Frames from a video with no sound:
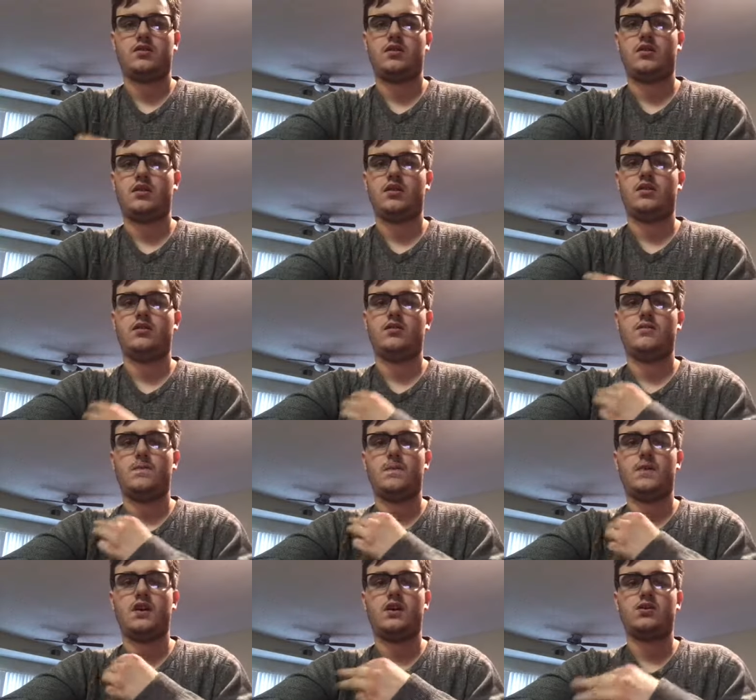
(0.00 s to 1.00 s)
and
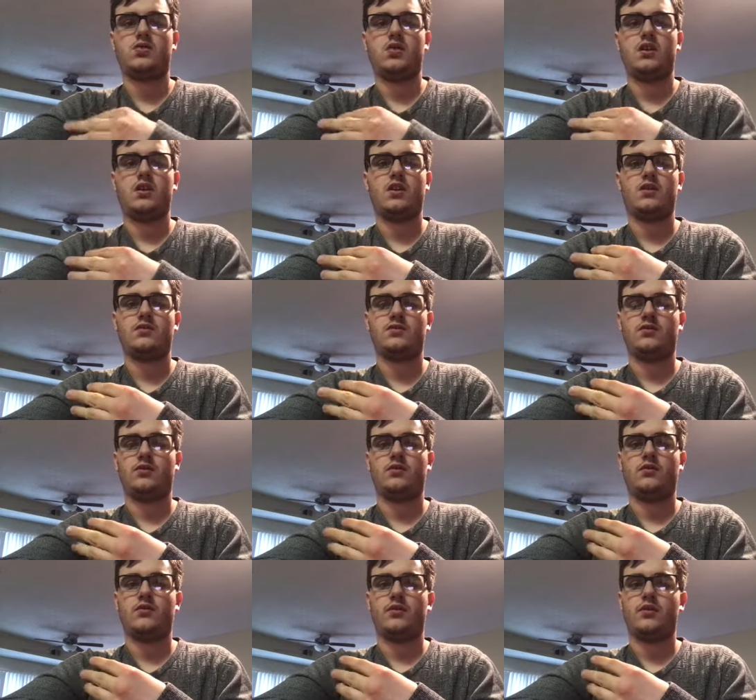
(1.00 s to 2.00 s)
Audrey
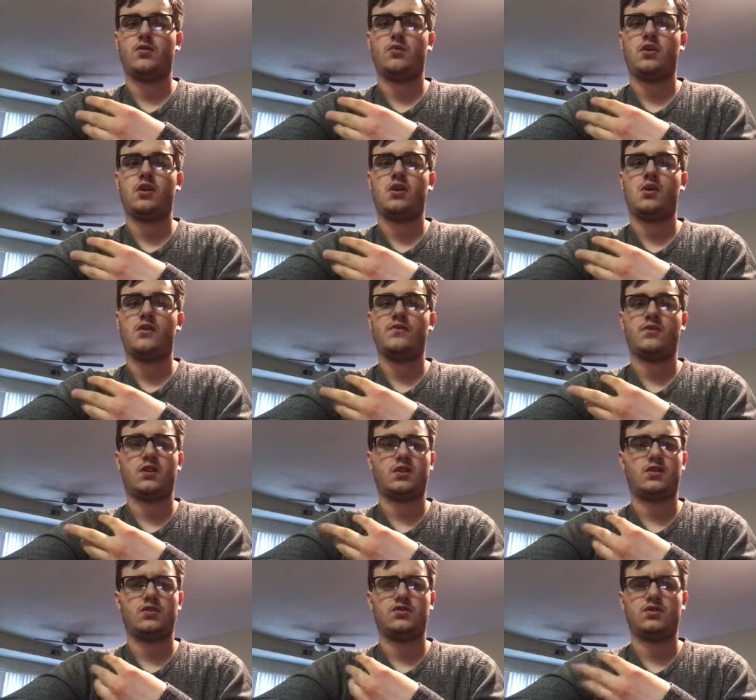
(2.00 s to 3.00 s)
Geisel, the widow of
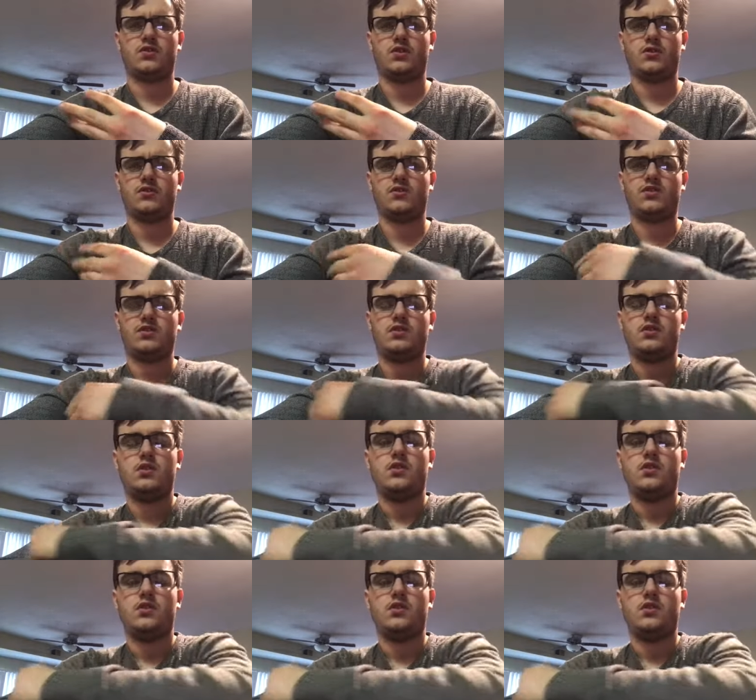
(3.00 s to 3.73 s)
Dr. Seuss,